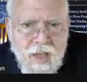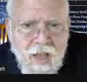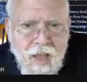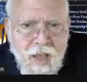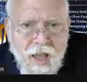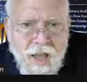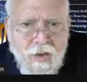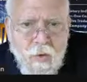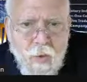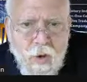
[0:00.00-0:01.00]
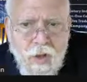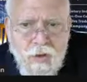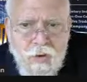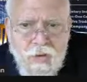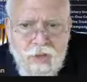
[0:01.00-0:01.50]
I do one on
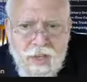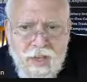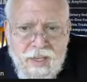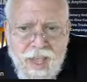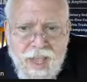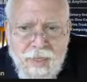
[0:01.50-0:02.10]
Tuesday